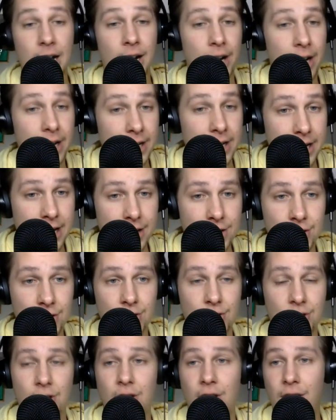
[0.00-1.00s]

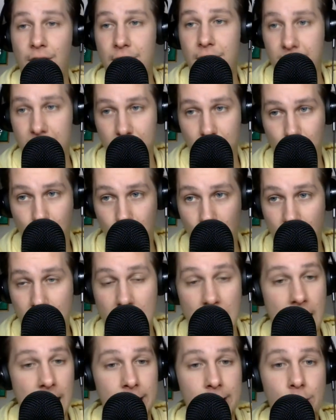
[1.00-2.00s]
against the
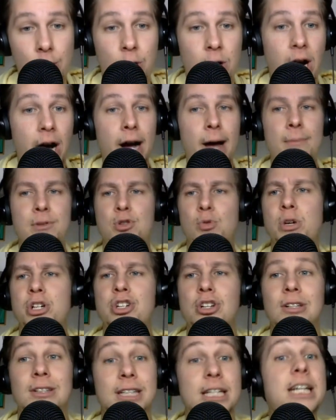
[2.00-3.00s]
Chicago Cubs, which
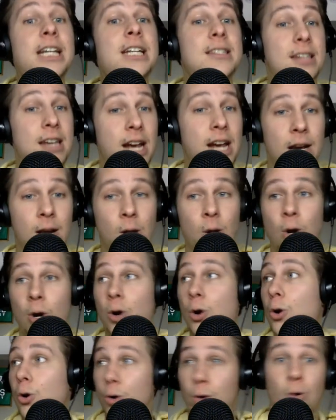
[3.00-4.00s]
leads in
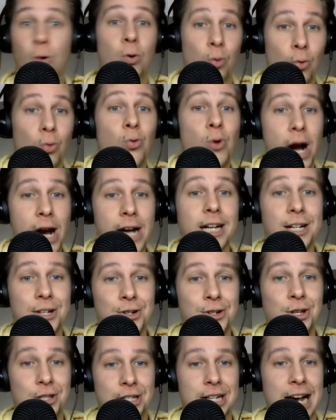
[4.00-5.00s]
right
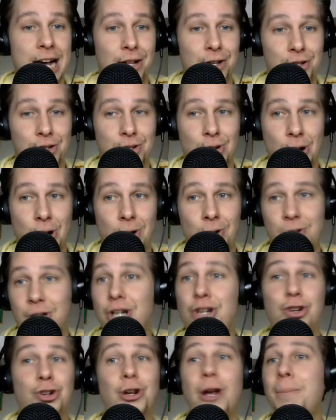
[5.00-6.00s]
into the Dallas Stars.
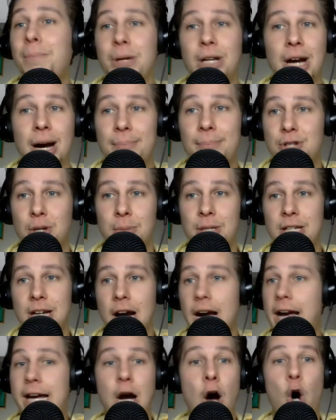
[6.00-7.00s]
It's shaping up to be
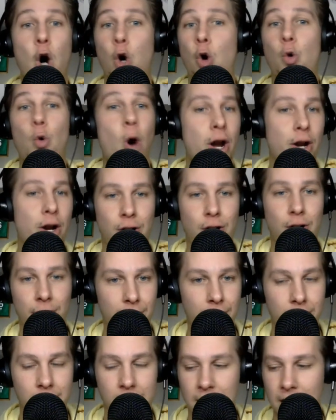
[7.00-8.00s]
a
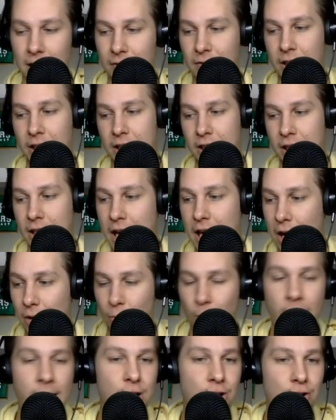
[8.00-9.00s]
wonderful evening. You got
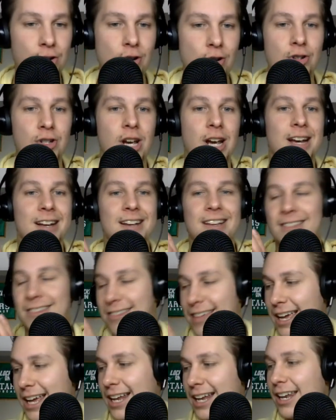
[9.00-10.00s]
Rangers,
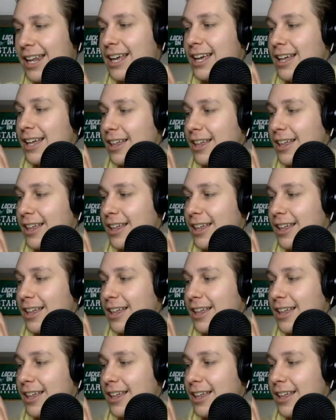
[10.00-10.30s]
then